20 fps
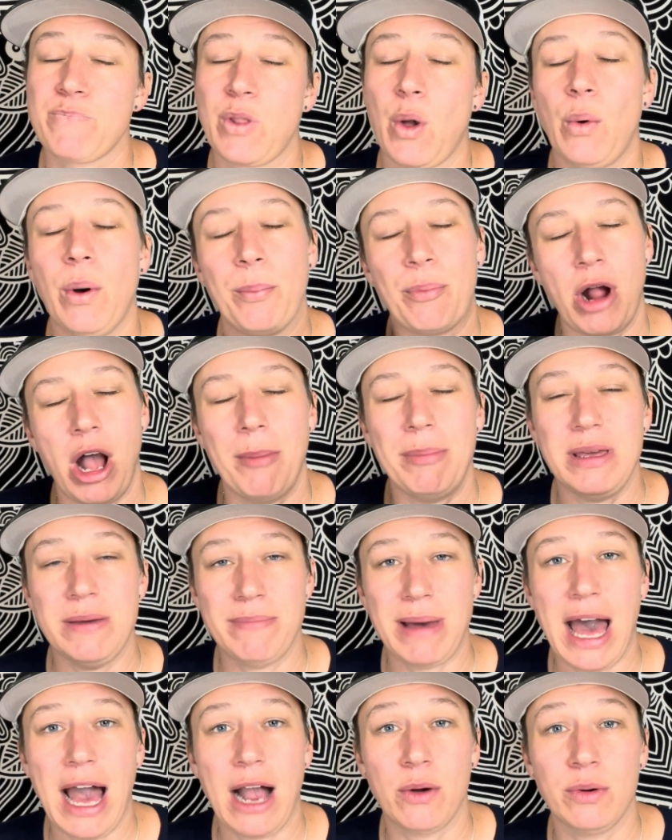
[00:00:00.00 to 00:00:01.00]
What brought me
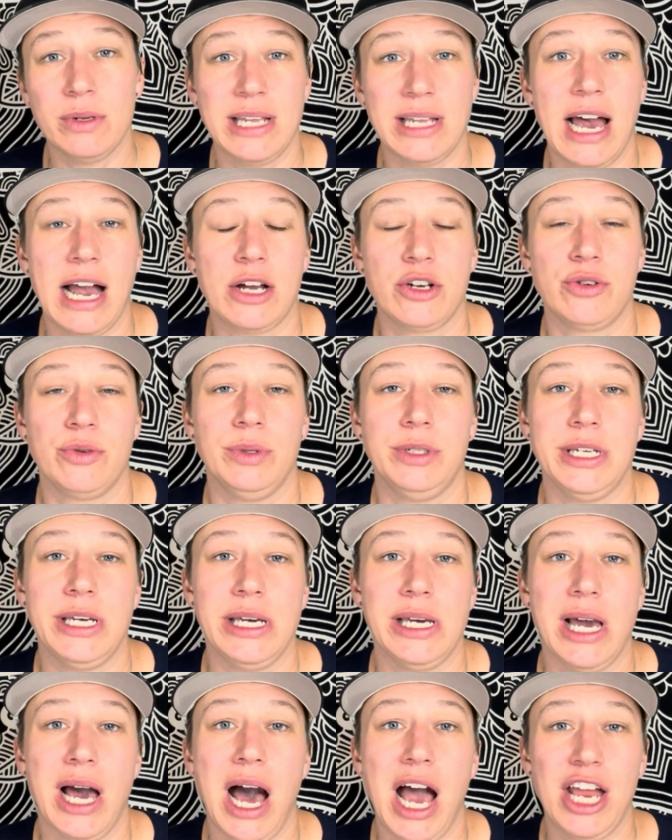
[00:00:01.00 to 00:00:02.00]
back was
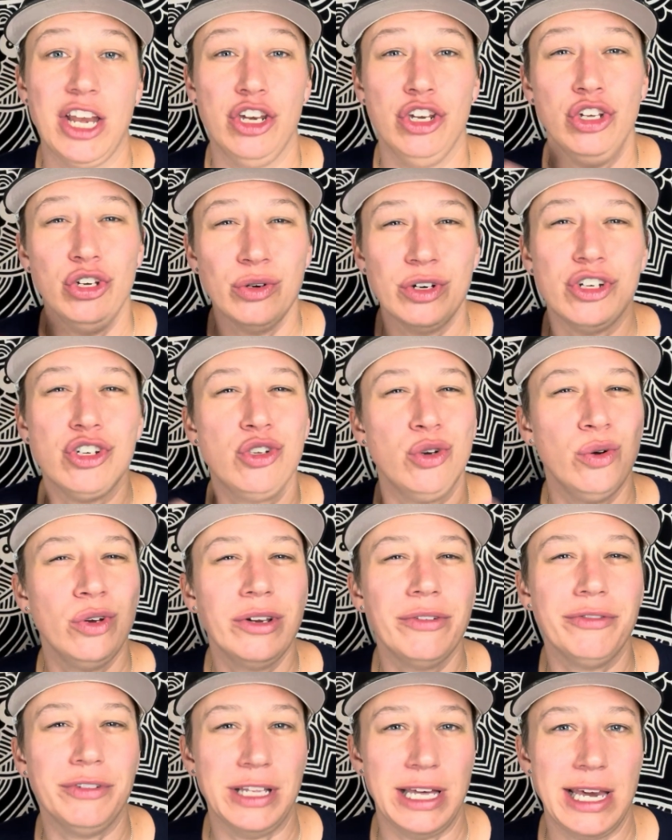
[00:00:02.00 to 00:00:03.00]
actually, I knew
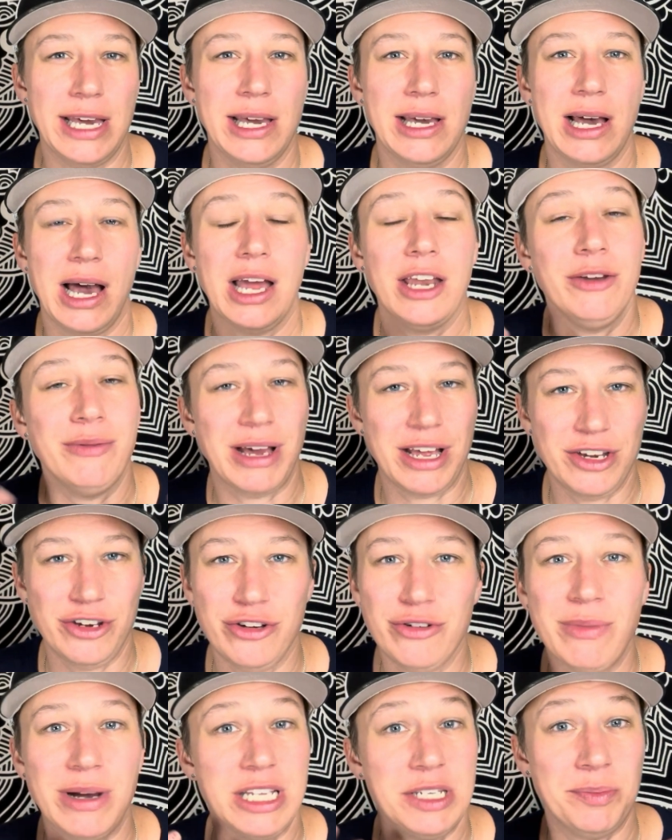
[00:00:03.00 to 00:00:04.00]
intuitively, I knew
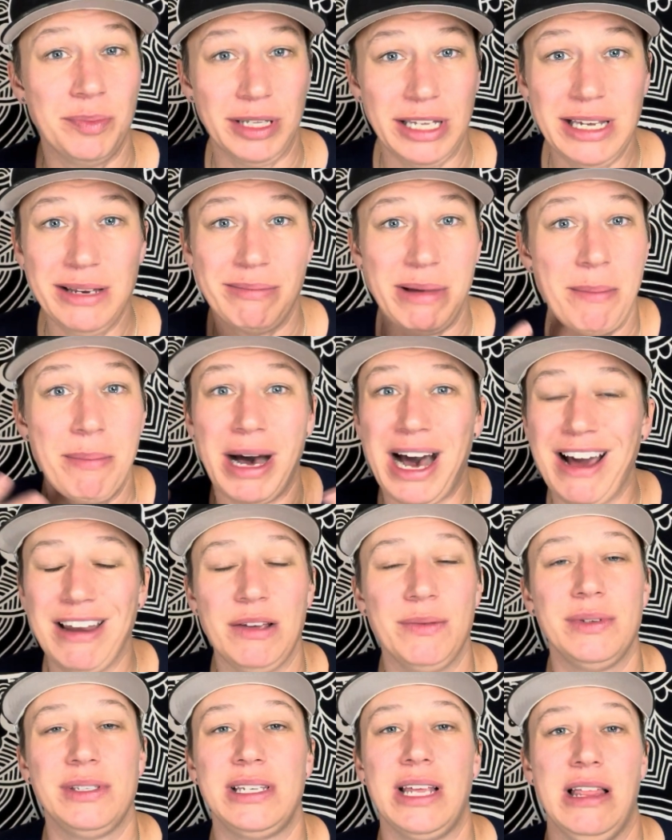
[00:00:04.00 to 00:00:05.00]
my spleen, my body
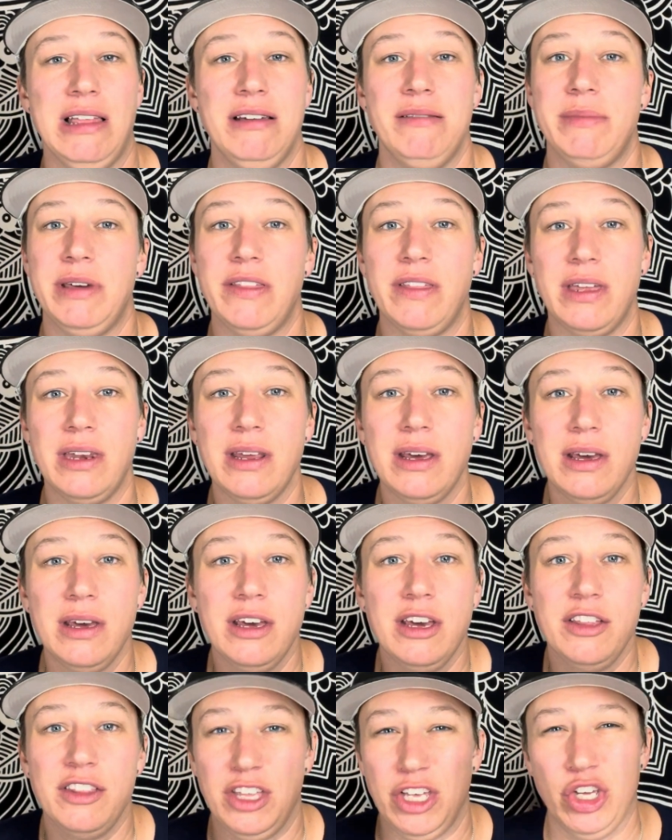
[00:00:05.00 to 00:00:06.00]
was telling me that
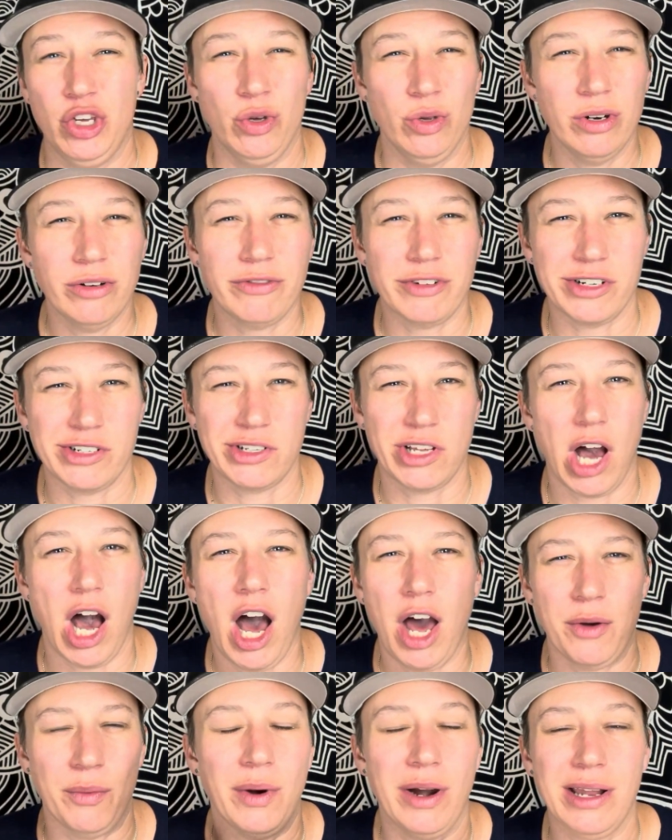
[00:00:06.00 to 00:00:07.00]
the universe,
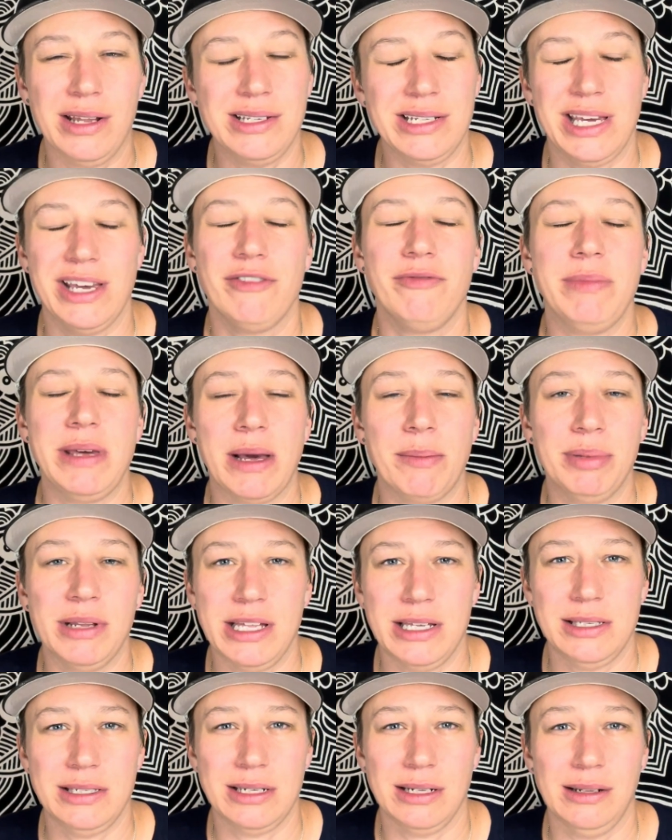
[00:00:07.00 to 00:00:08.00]
God, wanted to give me a
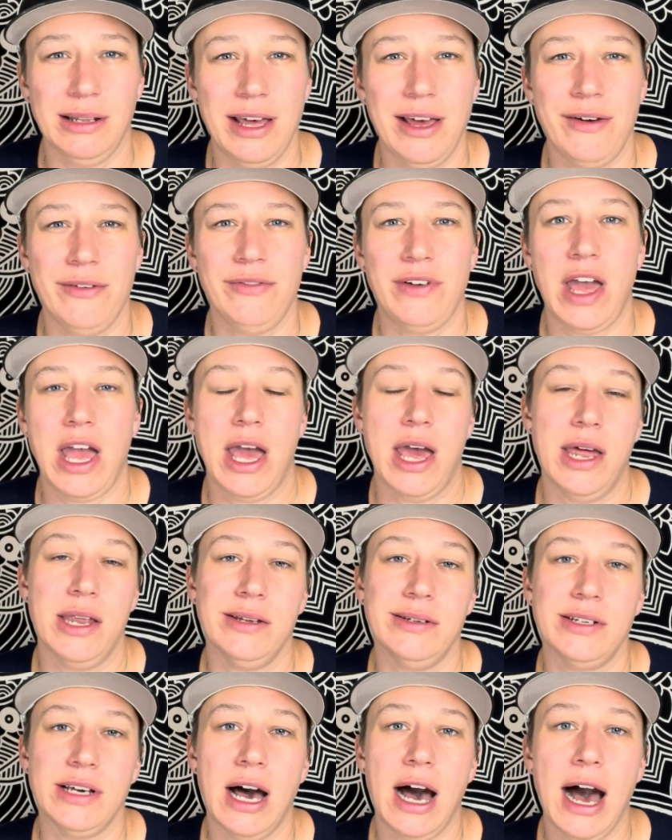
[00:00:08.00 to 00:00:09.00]
place to live.
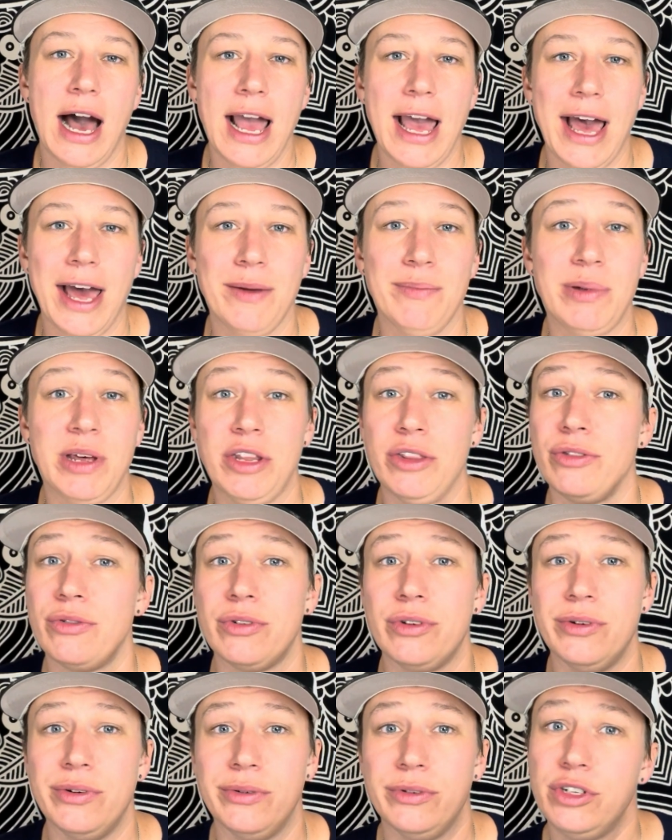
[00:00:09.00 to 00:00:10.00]
And I had been
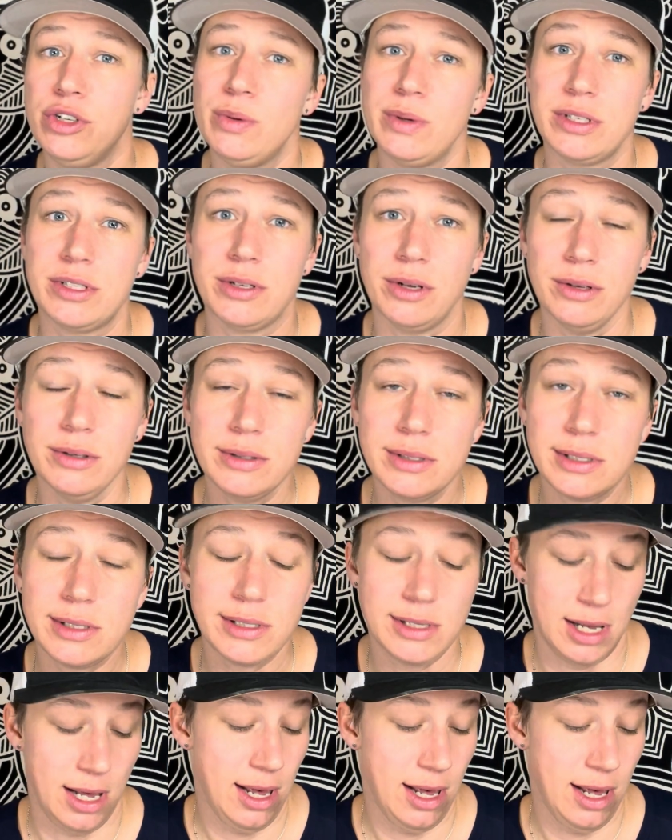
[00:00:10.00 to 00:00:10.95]
through 2 assaults.